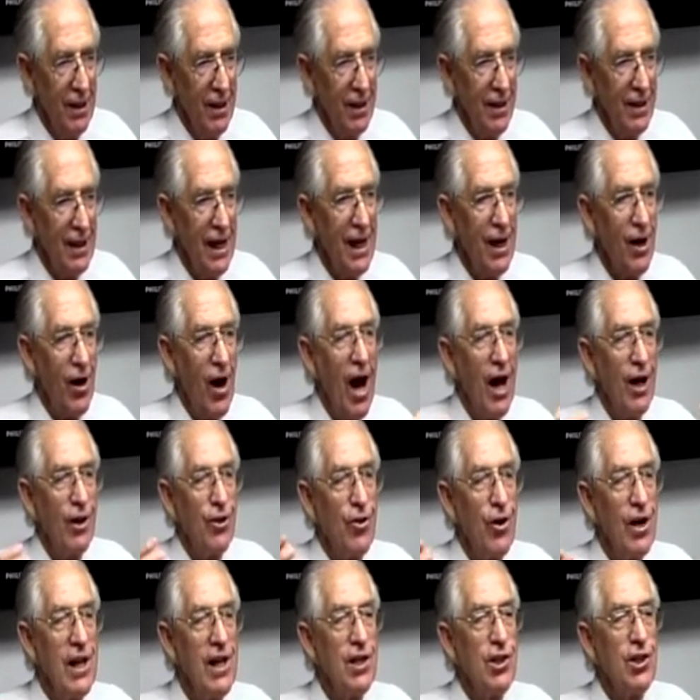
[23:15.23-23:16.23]
There are
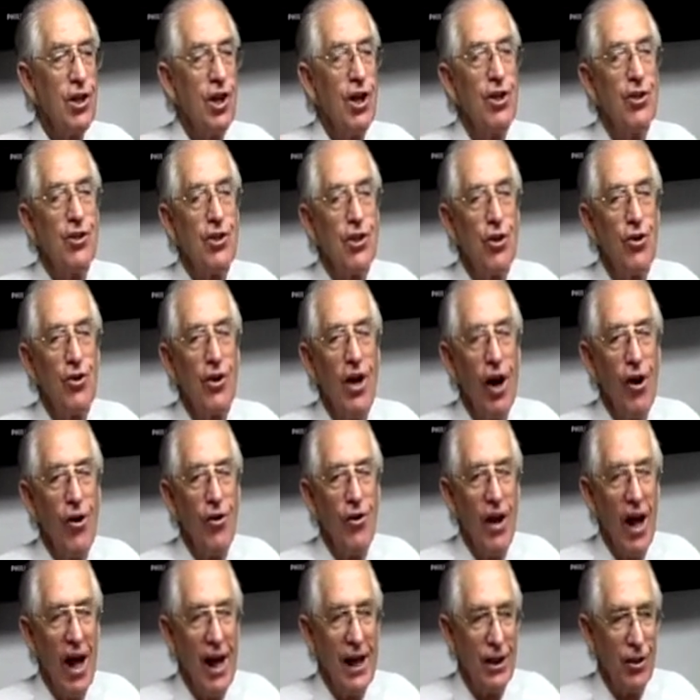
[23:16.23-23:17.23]
Christians who don't
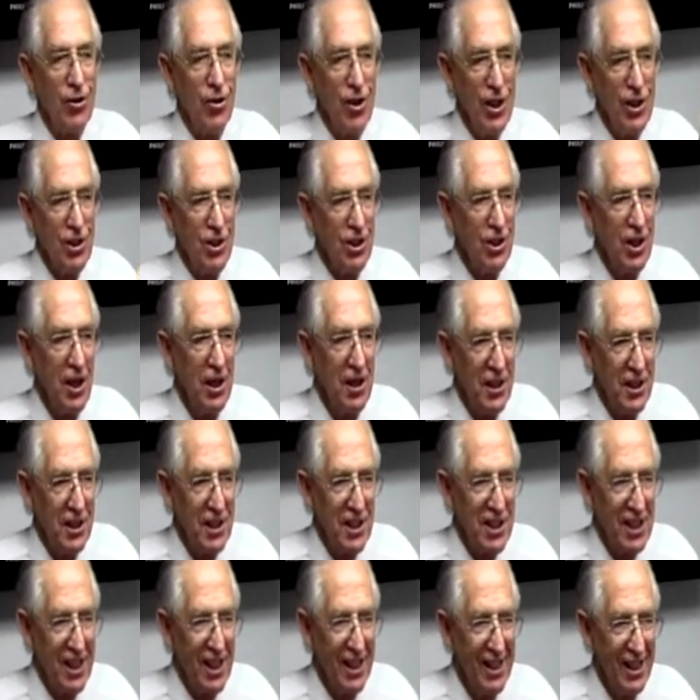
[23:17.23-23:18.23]
like
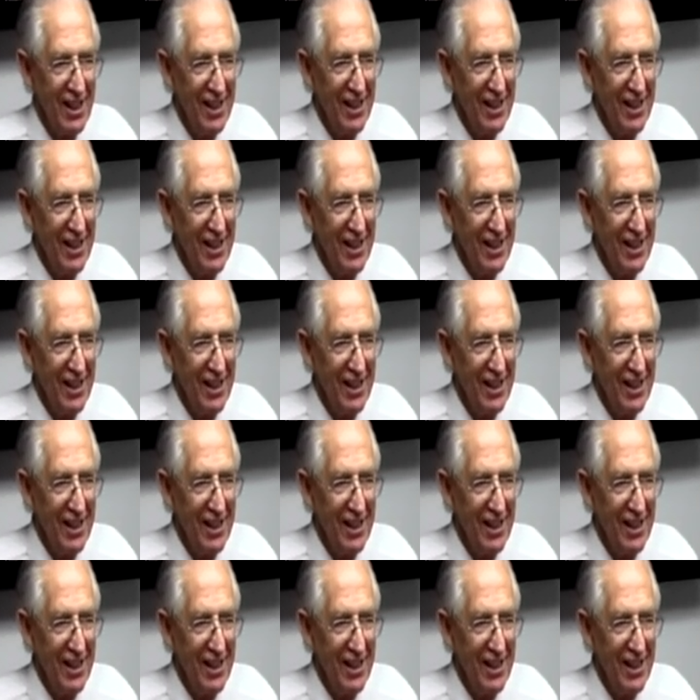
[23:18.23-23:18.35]
Christians.